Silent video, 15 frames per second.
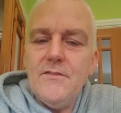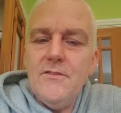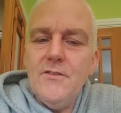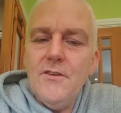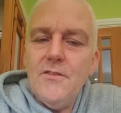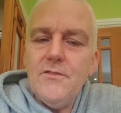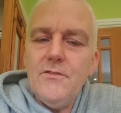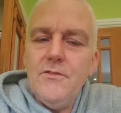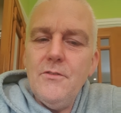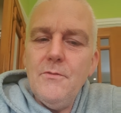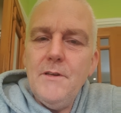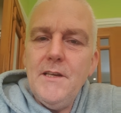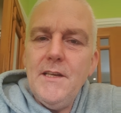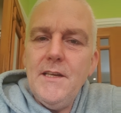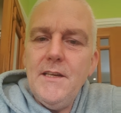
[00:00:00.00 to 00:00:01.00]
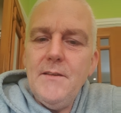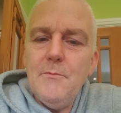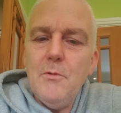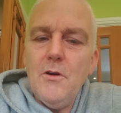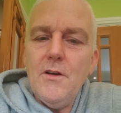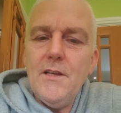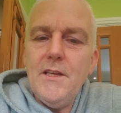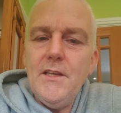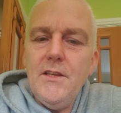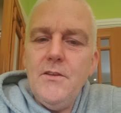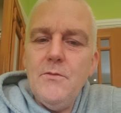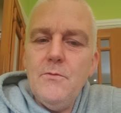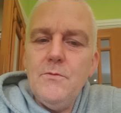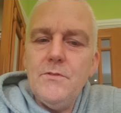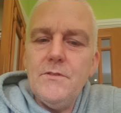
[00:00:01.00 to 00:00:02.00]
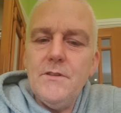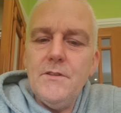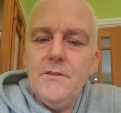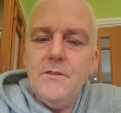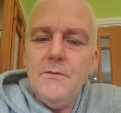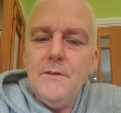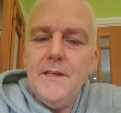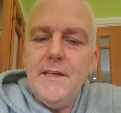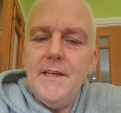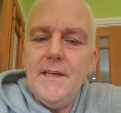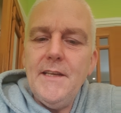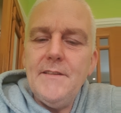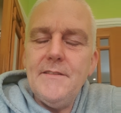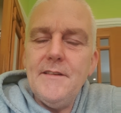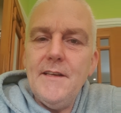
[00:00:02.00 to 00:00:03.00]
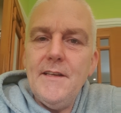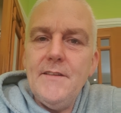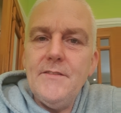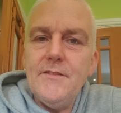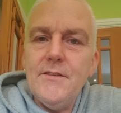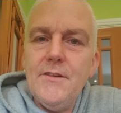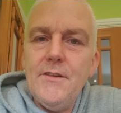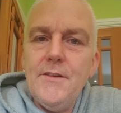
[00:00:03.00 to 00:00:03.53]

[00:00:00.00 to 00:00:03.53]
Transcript: not doing it what it used to do. It ain't.